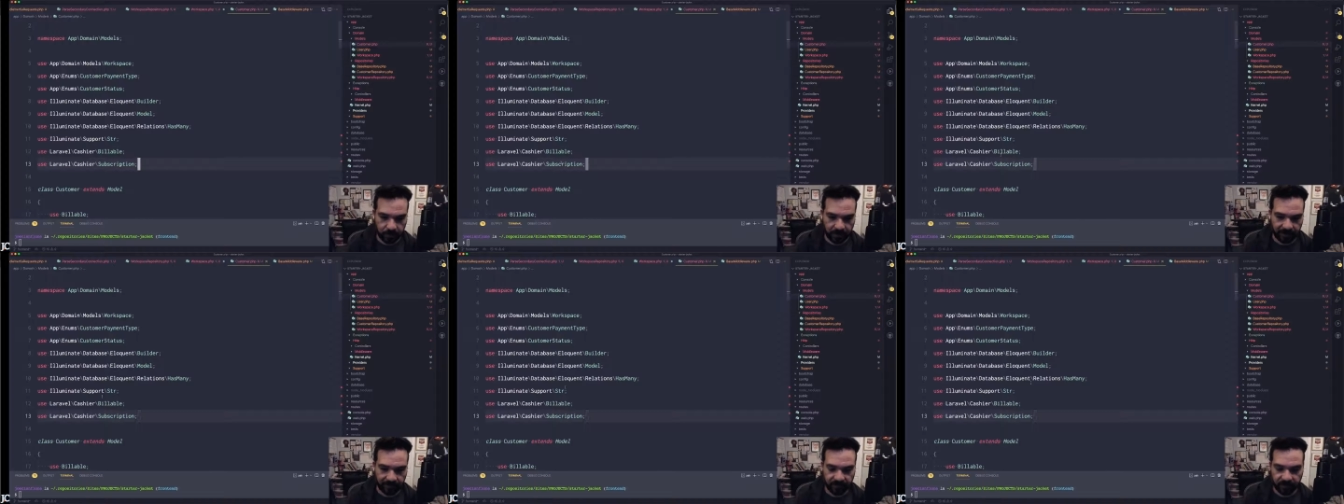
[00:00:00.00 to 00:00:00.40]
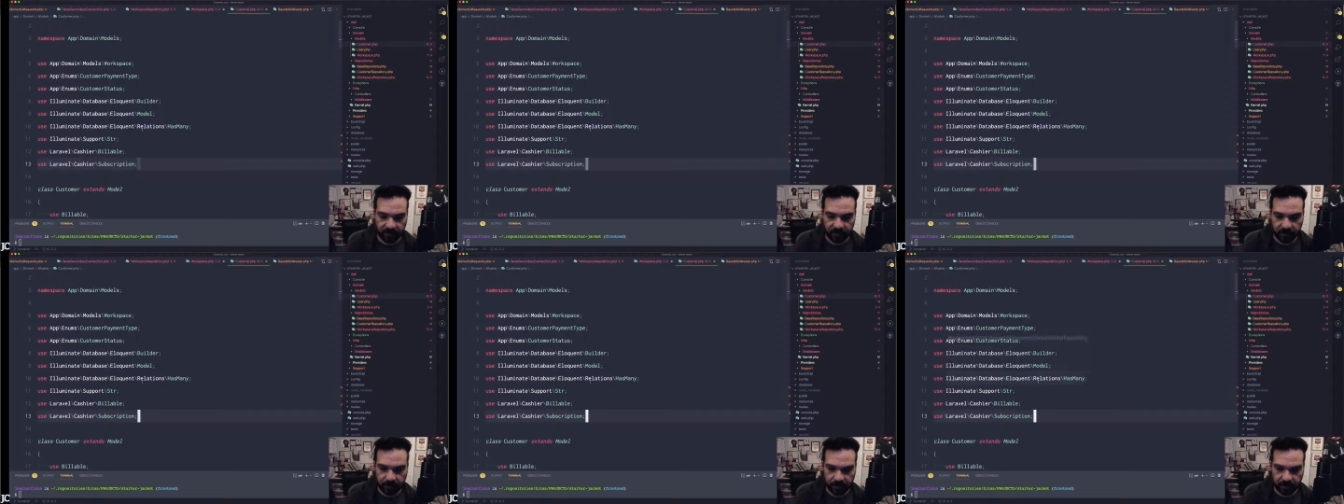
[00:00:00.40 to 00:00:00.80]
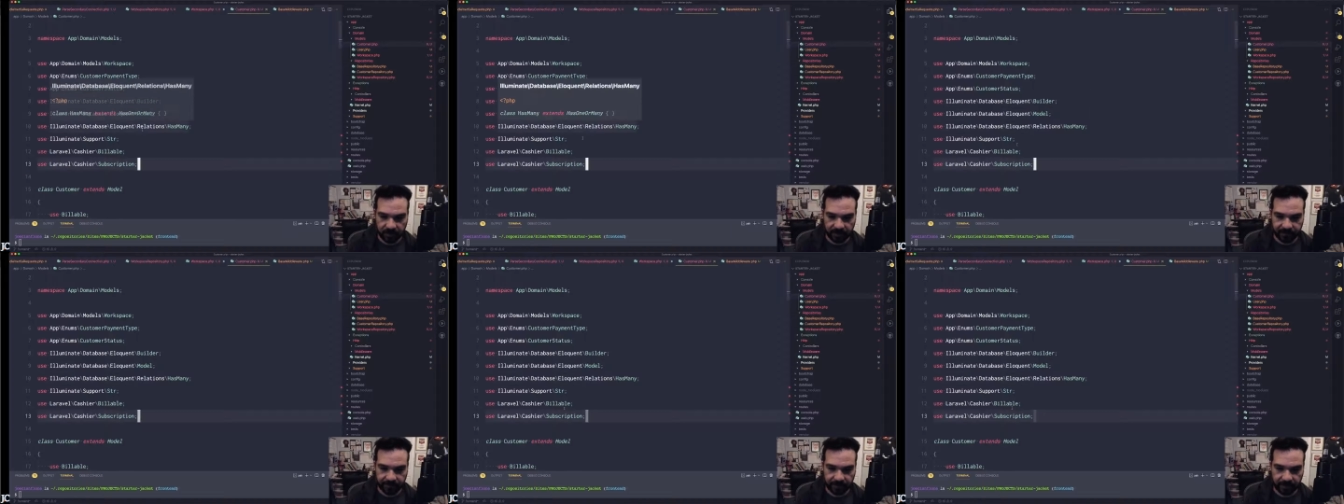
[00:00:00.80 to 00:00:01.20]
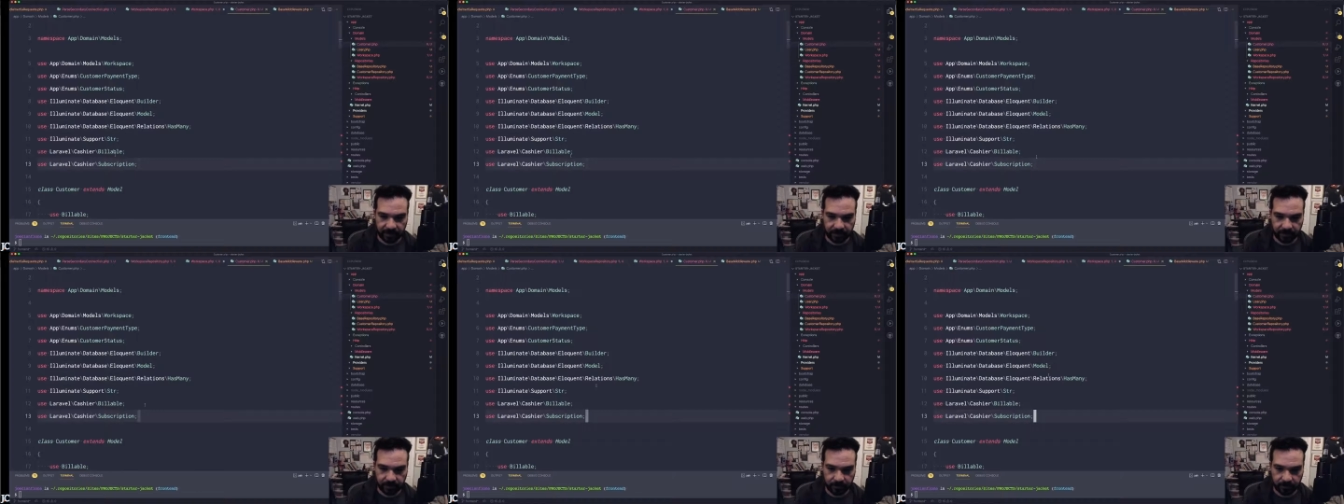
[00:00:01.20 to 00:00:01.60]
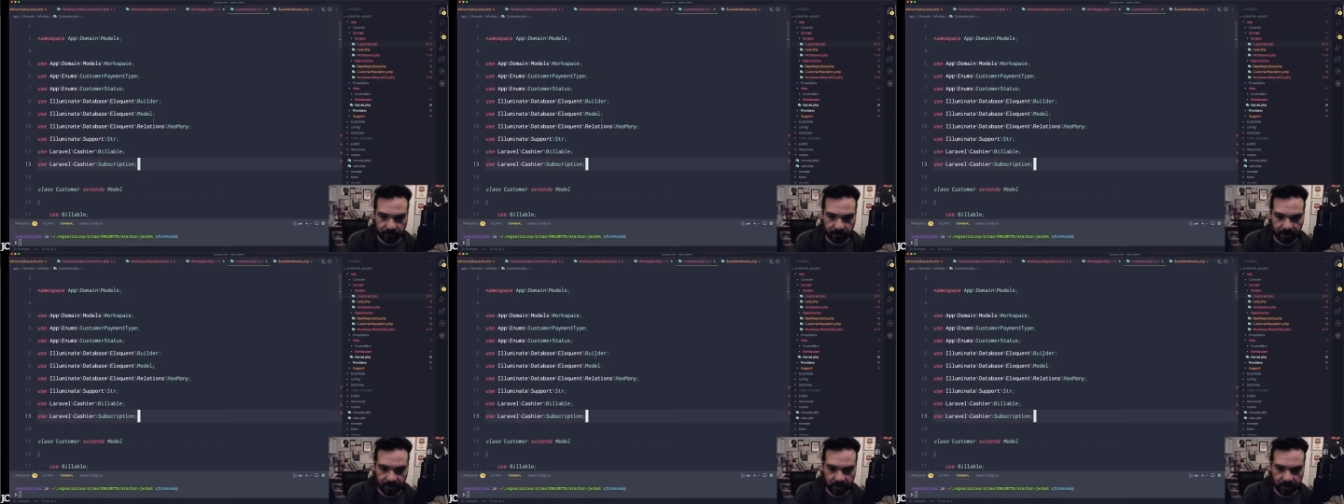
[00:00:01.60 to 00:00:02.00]
We have the subscription stuff from Laravel, from
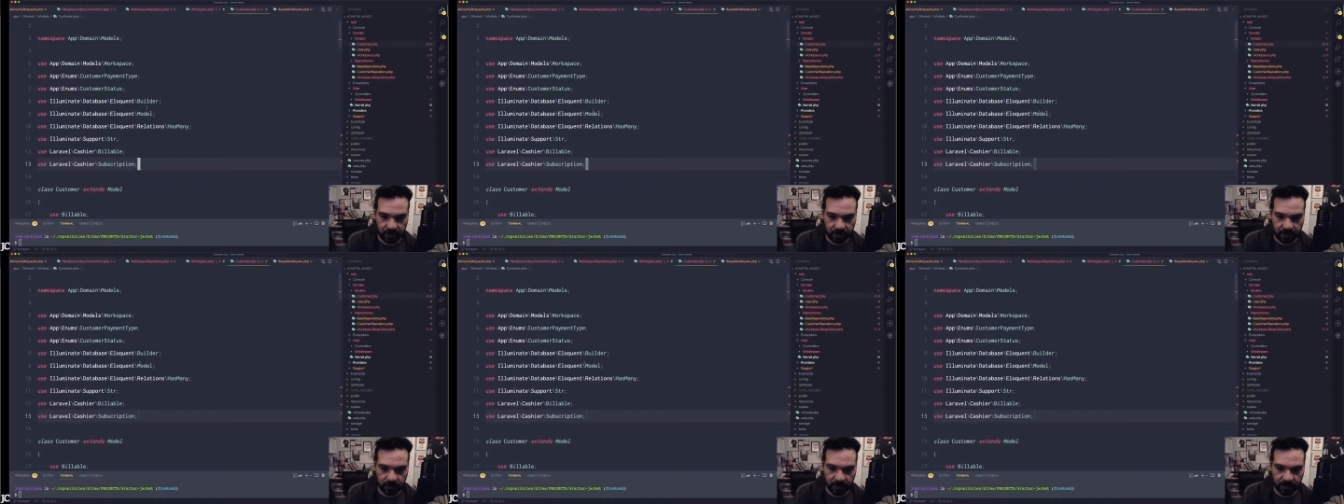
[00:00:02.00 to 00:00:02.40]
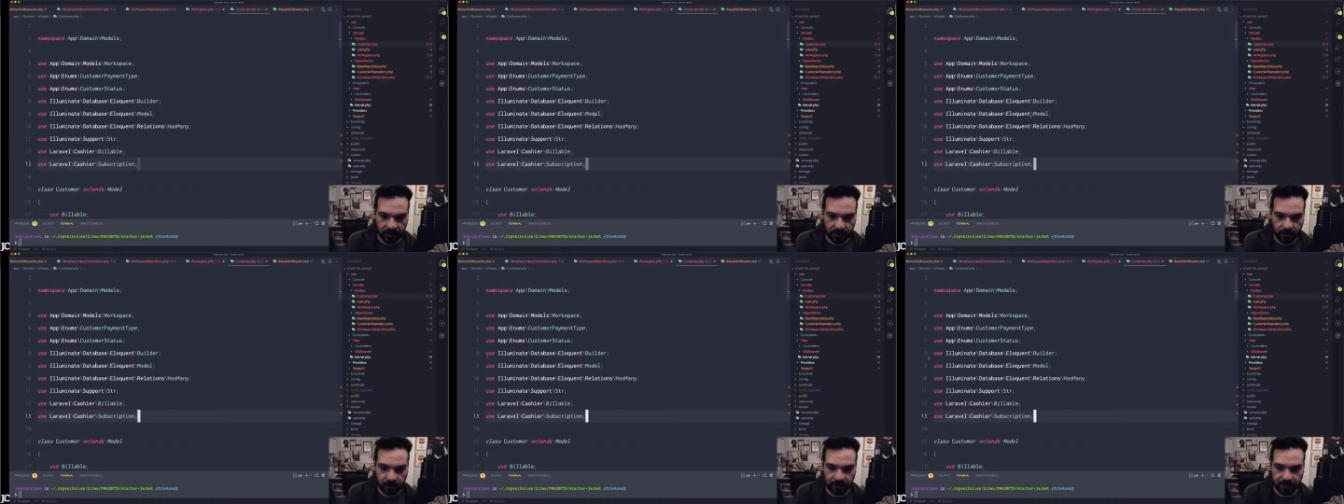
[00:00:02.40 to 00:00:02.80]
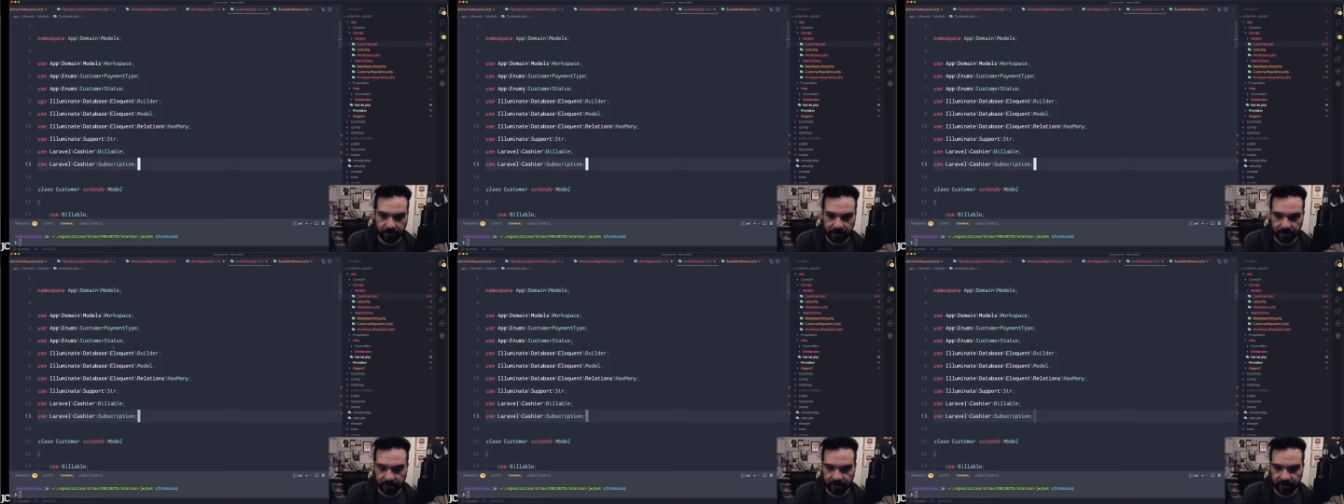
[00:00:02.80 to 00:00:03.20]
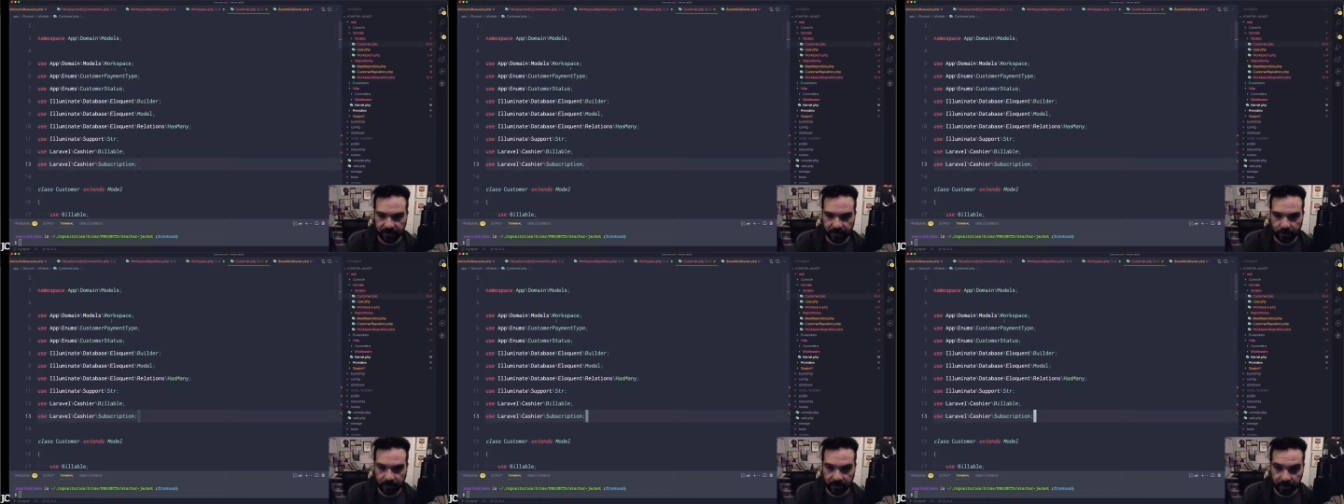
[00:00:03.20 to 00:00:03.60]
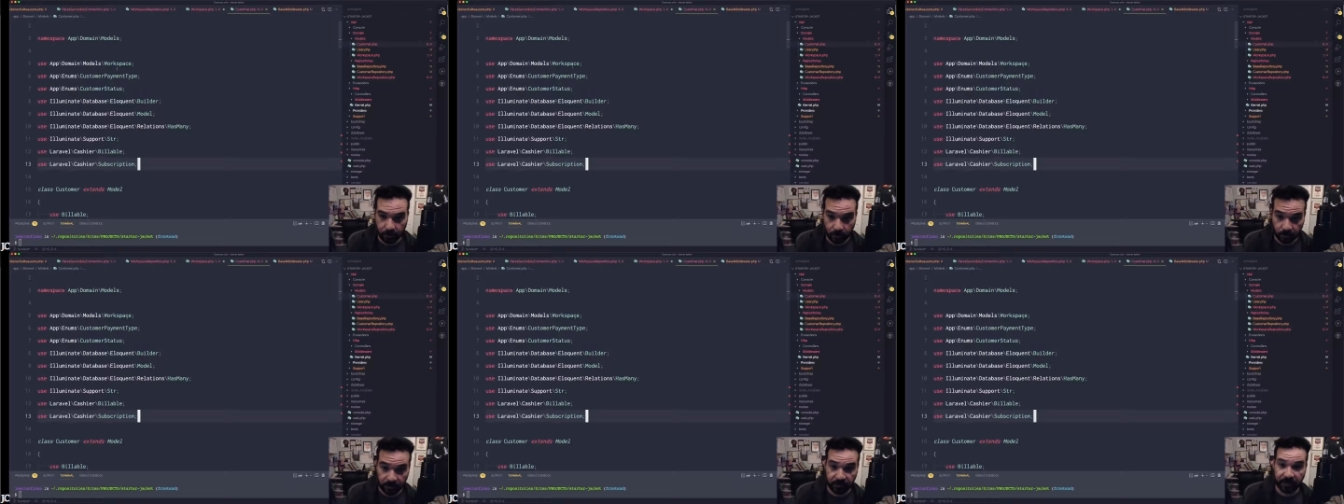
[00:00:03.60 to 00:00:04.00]
Cashier coming in there. We got the model set up. We got the
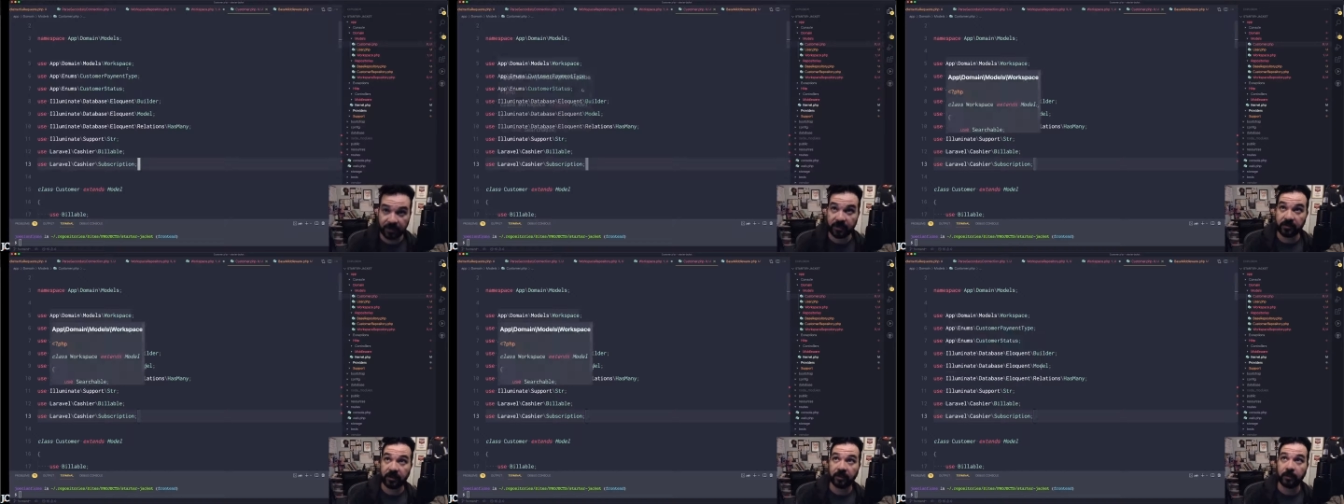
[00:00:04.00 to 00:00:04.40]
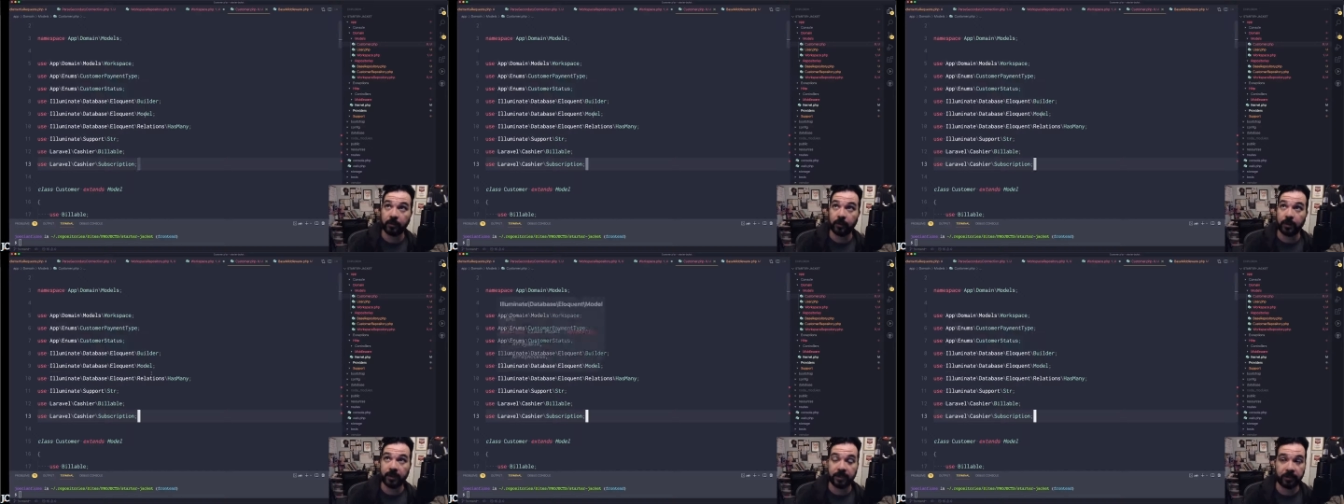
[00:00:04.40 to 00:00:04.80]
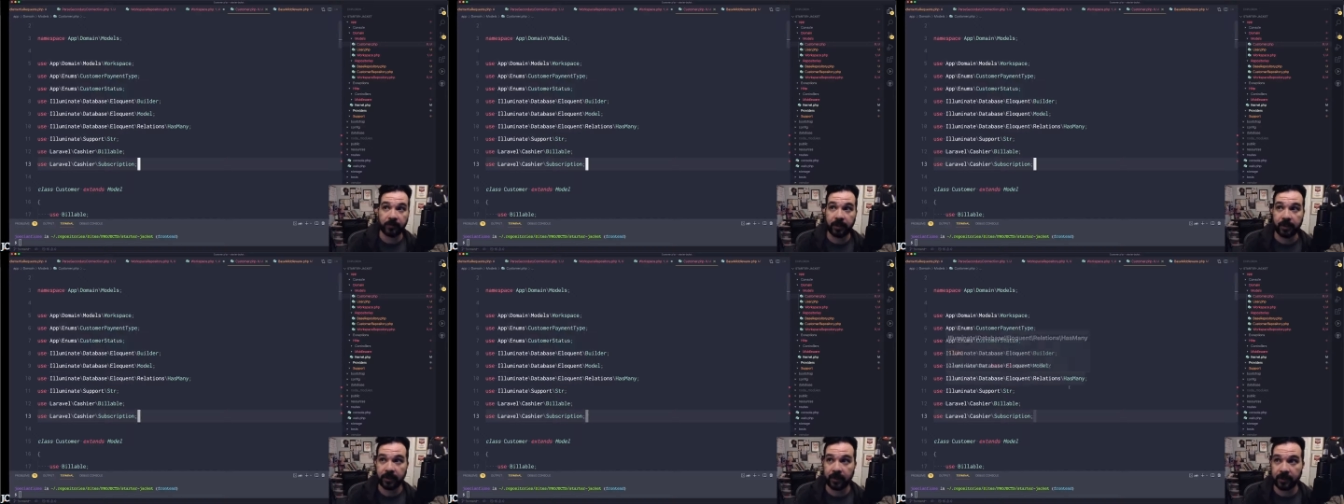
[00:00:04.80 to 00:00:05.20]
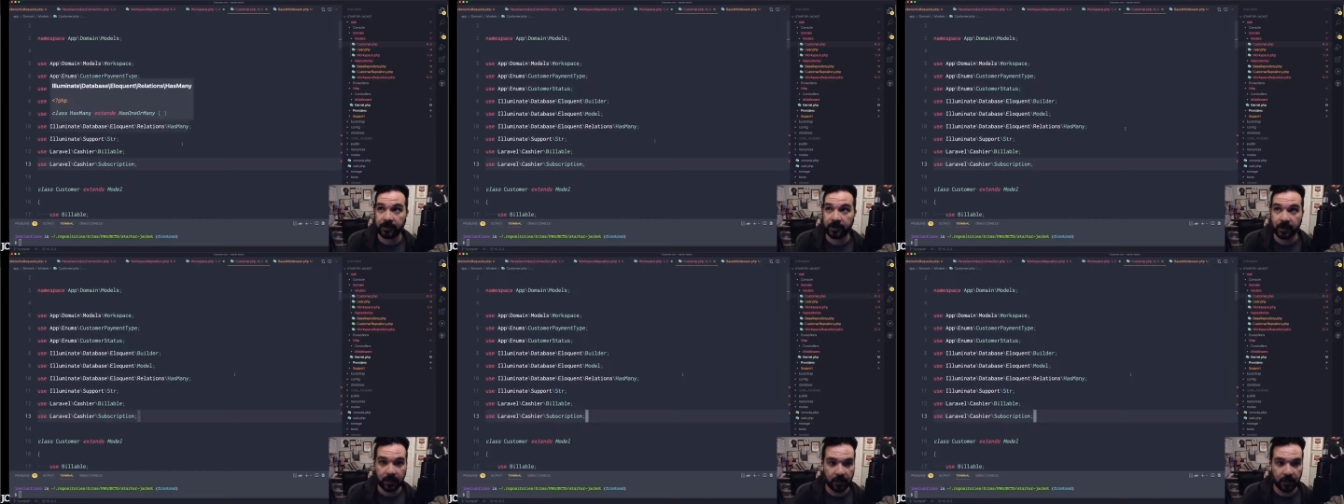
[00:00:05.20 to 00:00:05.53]
workspace correctly pointing to the right things.